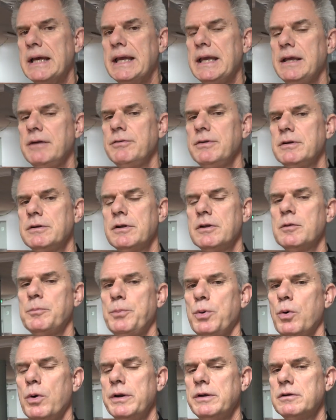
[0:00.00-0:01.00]
even to the
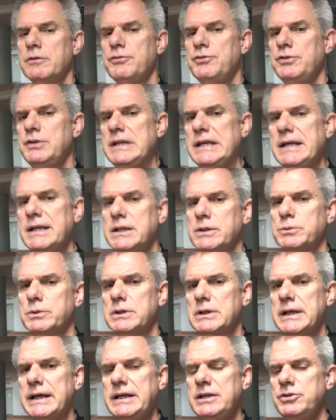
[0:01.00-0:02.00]
point of seeing the
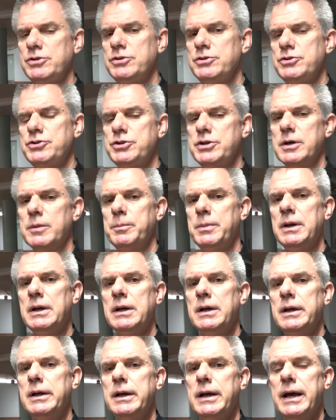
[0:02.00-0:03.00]
relationship
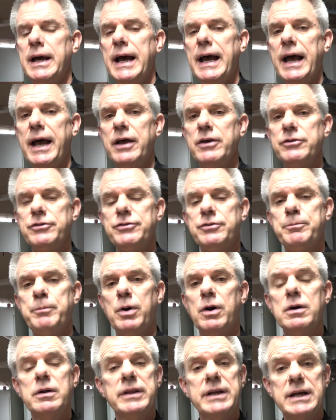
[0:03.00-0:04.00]
as
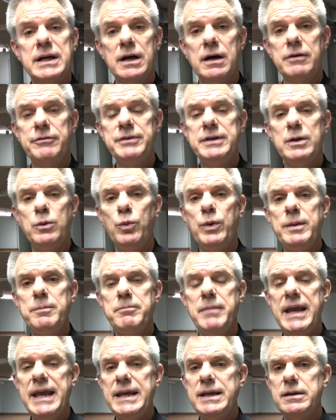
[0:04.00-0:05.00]
part of the covenant we
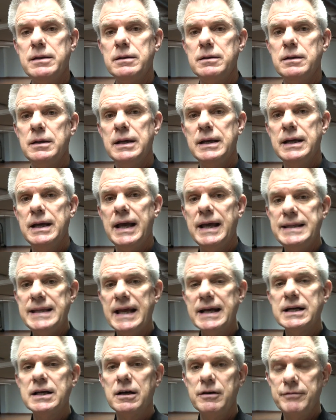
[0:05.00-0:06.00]
make. And
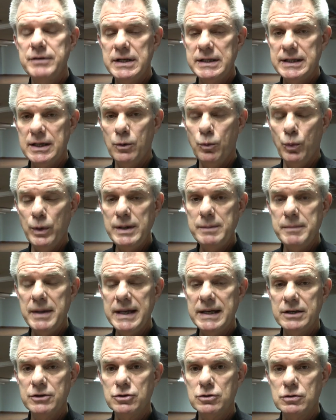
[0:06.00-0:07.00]
that covenant that we
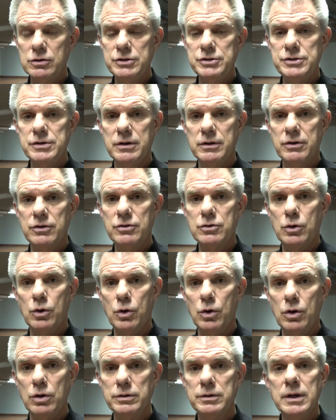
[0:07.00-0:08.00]
make as Christians is
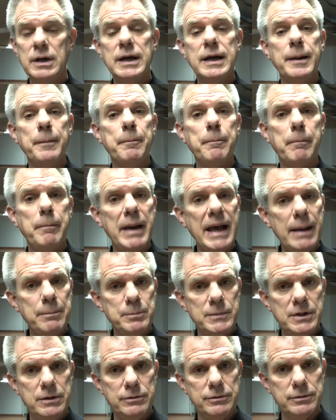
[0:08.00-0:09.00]
called
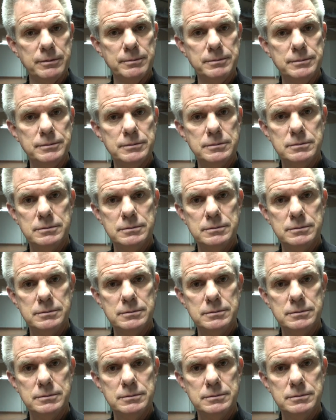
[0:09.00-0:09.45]
baptism.